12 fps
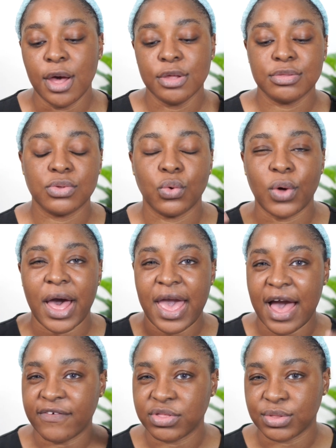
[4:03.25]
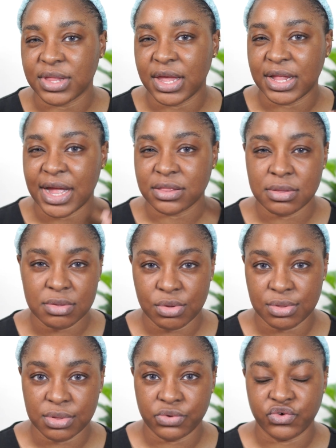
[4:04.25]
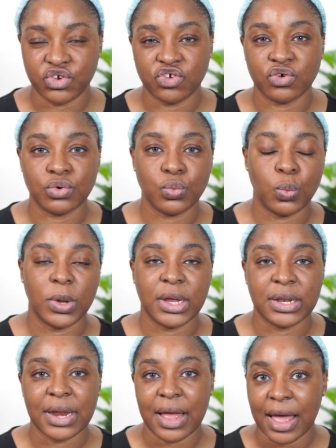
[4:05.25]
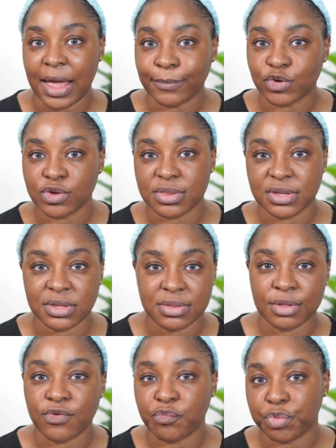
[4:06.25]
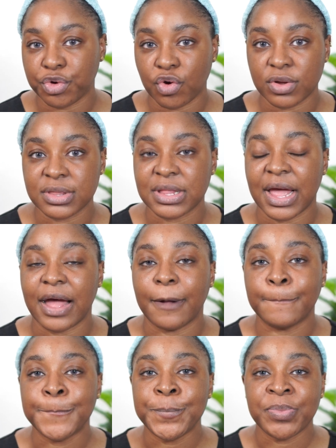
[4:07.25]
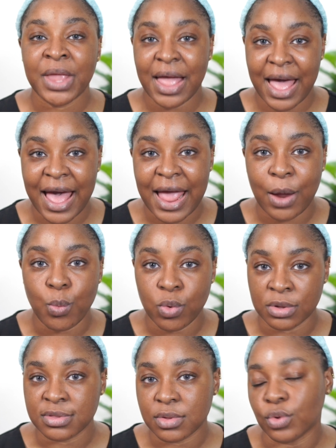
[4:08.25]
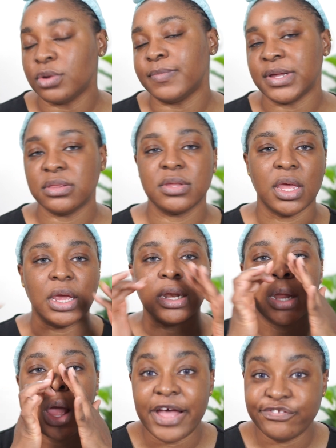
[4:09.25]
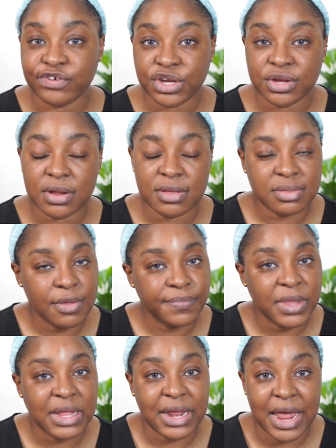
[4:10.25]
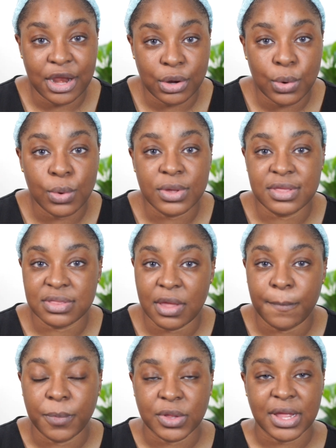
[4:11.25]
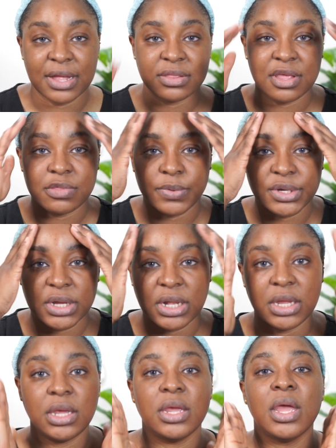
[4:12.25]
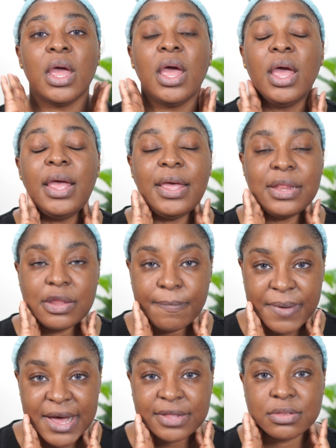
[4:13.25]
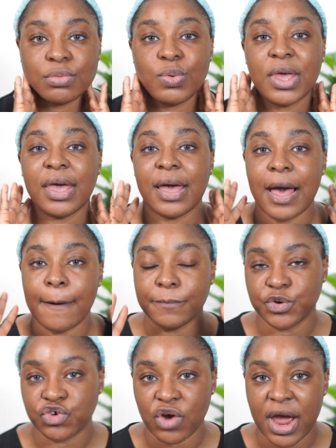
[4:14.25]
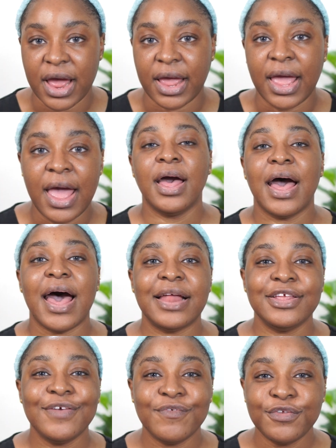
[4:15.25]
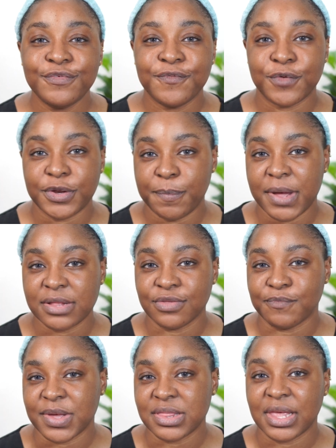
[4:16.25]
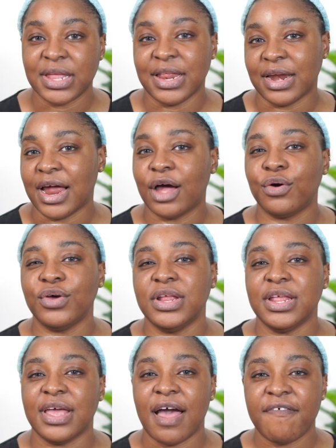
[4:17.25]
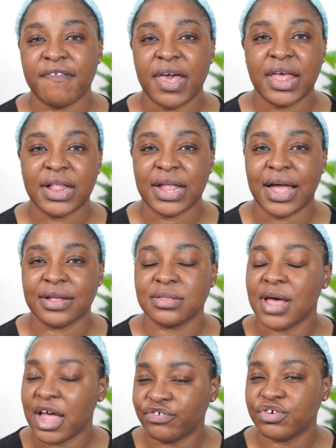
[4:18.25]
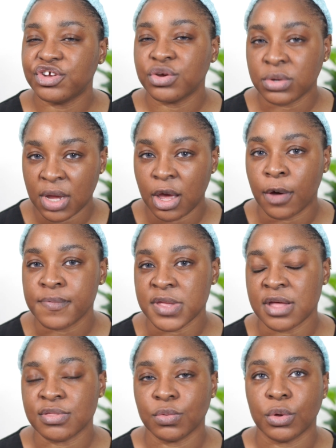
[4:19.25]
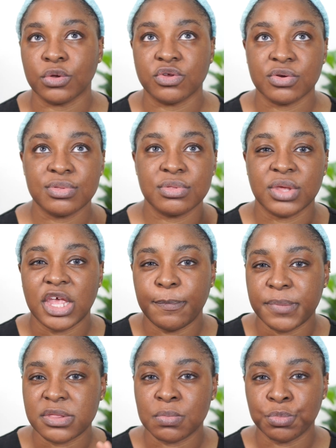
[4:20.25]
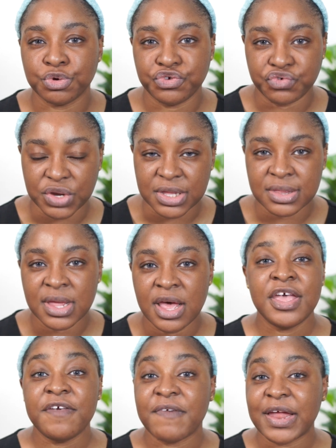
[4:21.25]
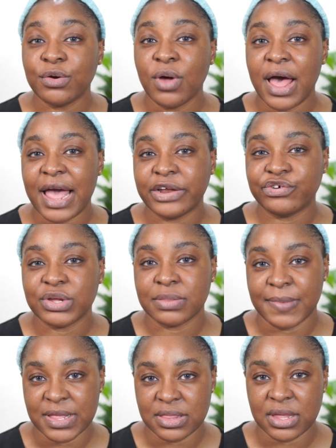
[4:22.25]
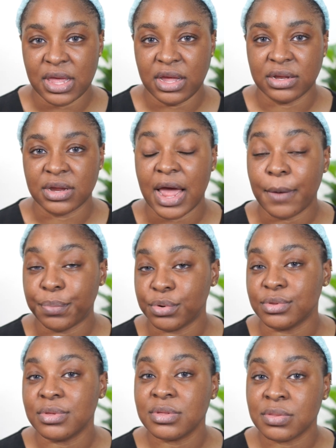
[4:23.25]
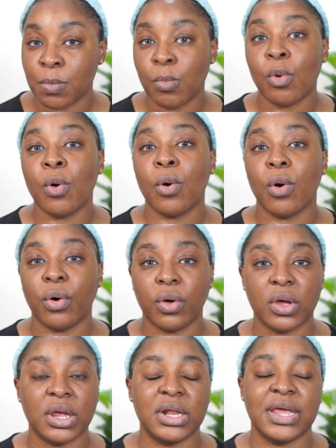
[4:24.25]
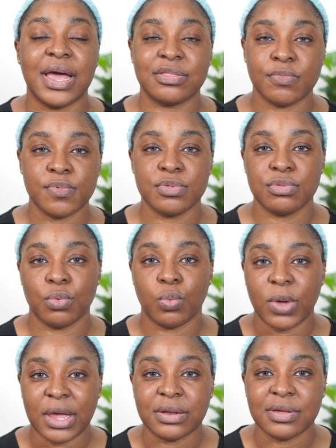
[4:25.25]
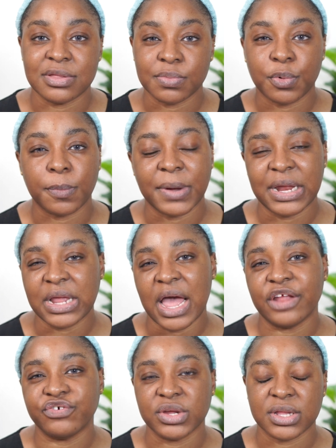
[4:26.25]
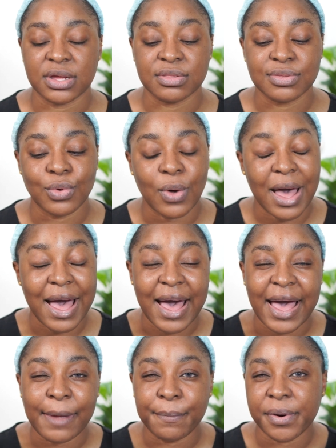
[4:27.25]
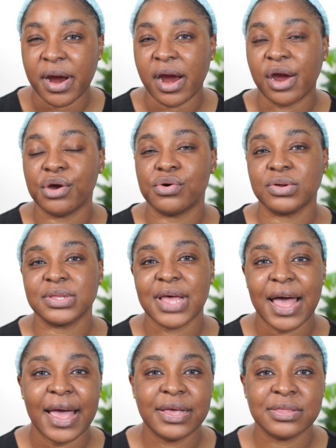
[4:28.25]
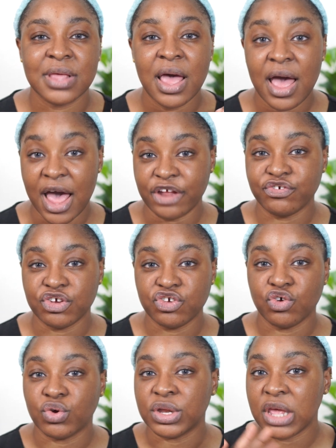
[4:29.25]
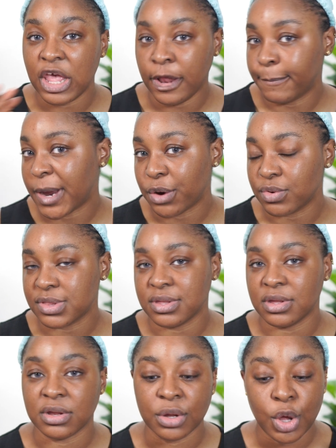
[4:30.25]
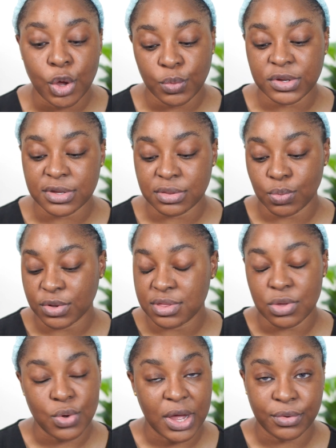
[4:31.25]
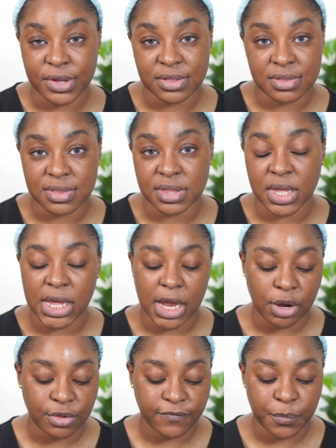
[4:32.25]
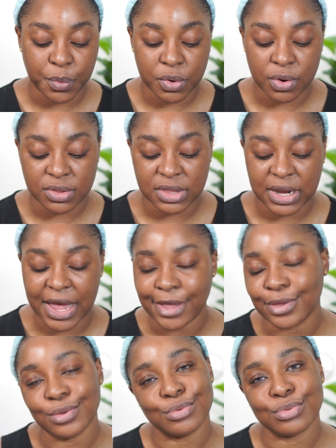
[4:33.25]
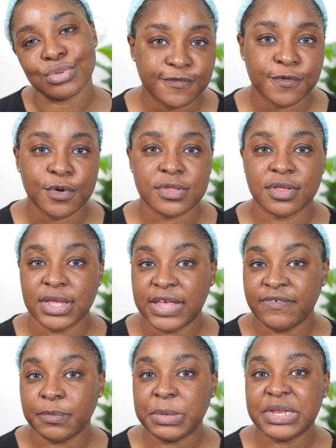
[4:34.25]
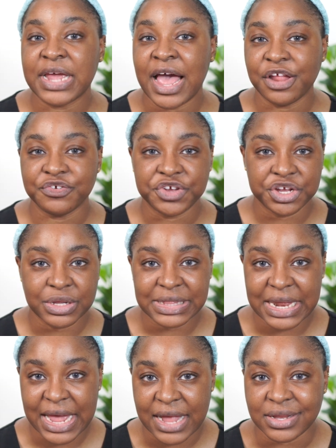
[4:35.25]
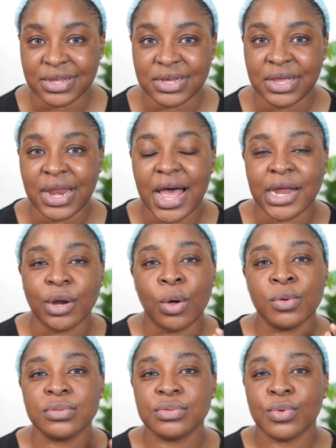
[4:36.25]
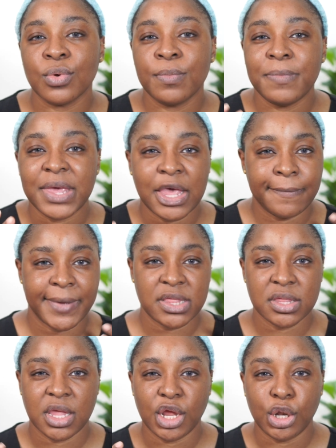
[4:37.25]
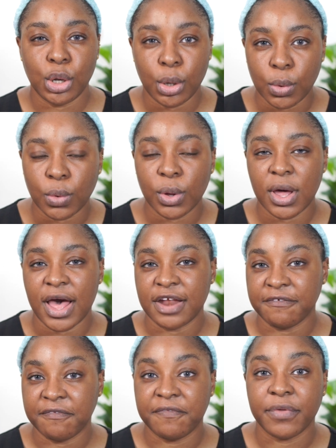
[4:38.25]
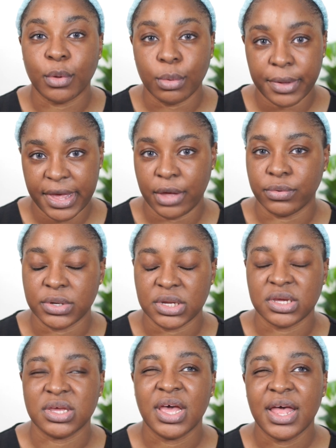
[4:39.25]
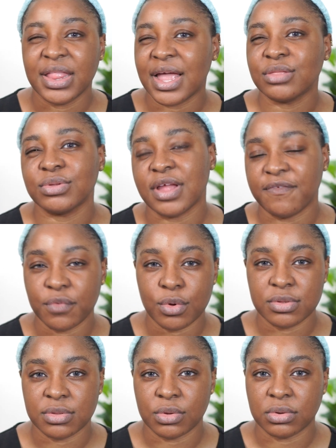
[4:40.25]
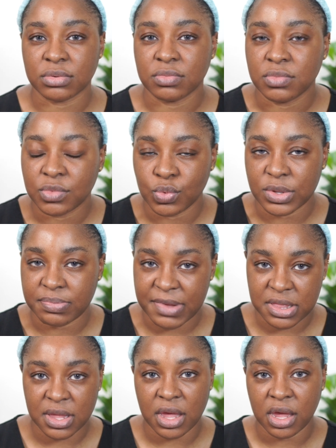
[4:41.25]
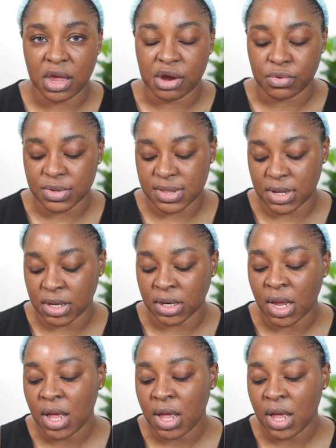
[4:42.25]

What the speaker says: So I have to take that into consideration when I am choosing the sort of products that I want on my skin. Hydration is something that I know is important, especially in the parts where I'm dry. And even for the parts of my skin that are oily, I find that hydration helps as well, just to keep it moderate. If I don't hydrate my skin, I produce more oily as opposed to when it's properly hydrated. So I prioritize hydration in my routine, which is what you are going to see a lot of the products that I use. Focus on giving me the hydration that I need and also making my skin look and feel healthy. That's what I focus on with my skincare routine.